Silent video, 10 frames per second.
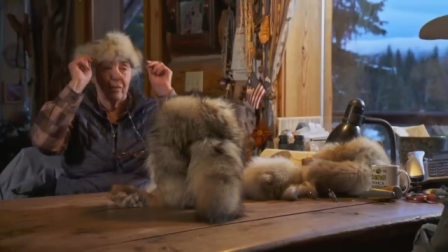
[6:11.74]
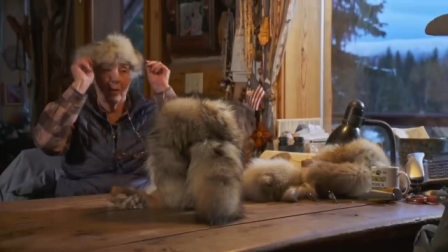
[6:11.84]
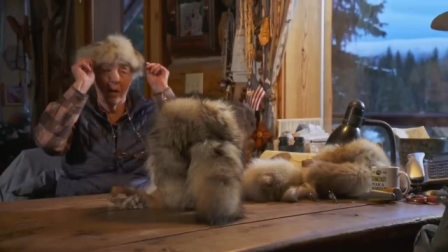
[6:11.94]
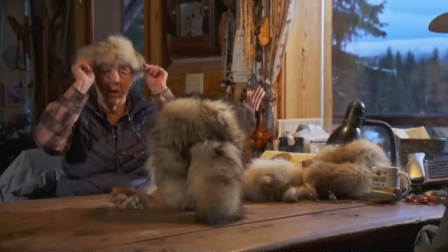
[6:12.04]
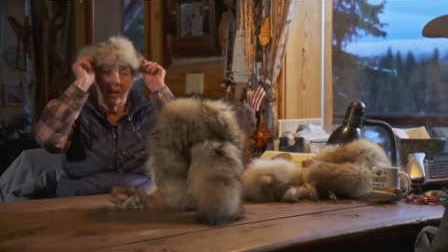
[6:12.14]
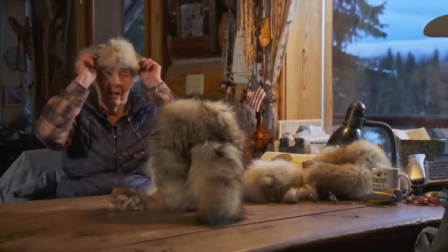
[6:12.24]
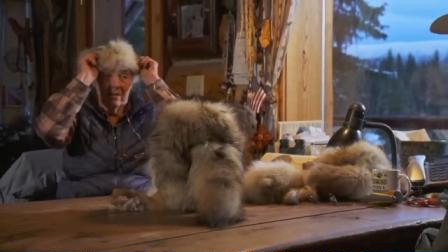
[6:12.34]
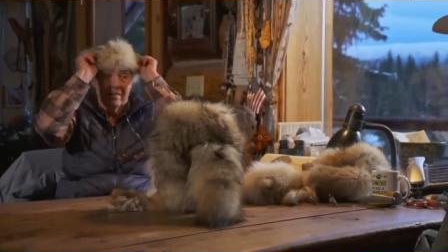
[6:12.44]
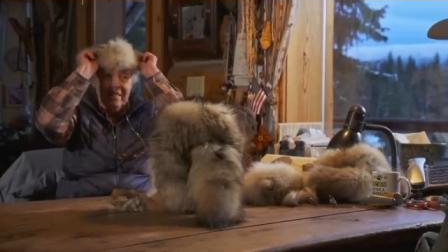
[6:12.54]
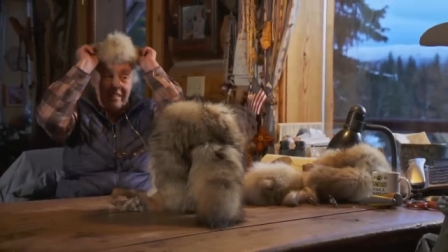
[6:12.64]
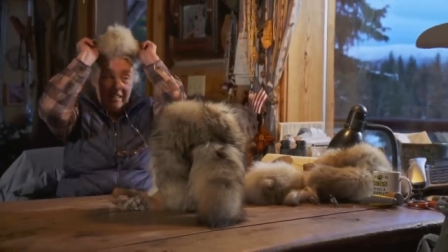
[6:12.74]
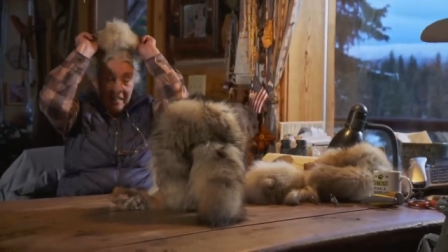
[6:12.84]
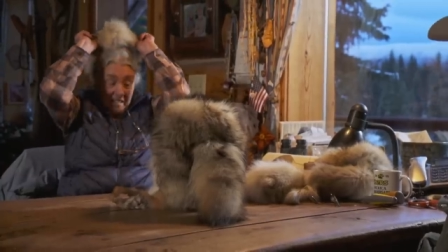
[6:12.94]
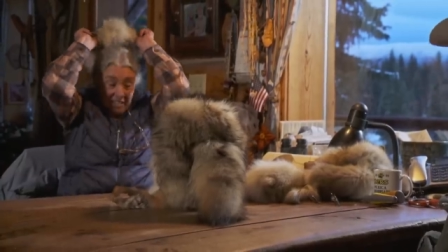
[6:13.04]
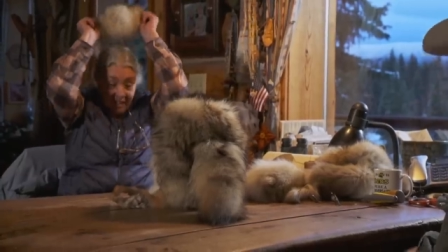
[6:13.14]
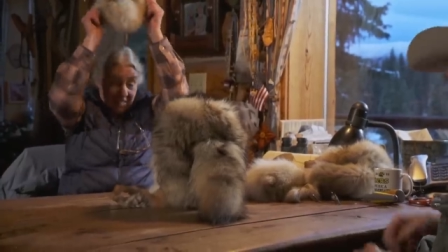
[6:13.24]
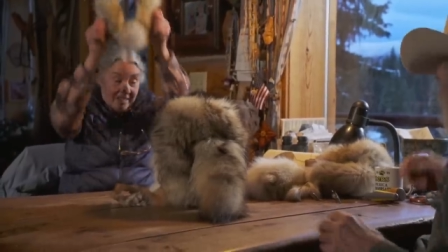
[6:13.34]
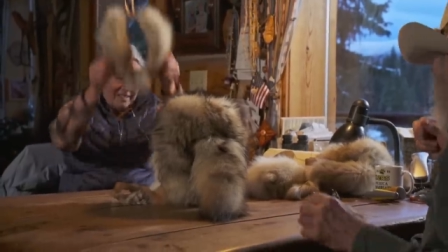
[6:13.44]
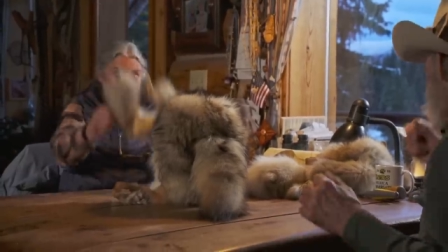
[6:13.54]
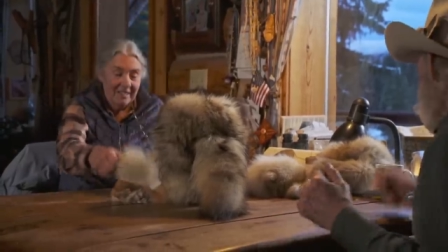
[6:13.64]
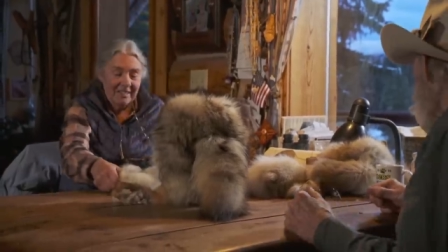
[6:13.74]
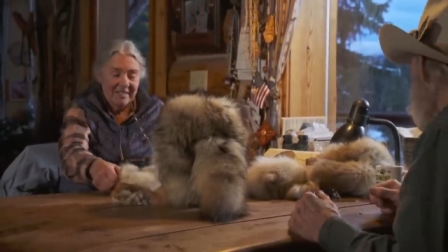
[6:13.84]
You ready? Uh, I'm ready.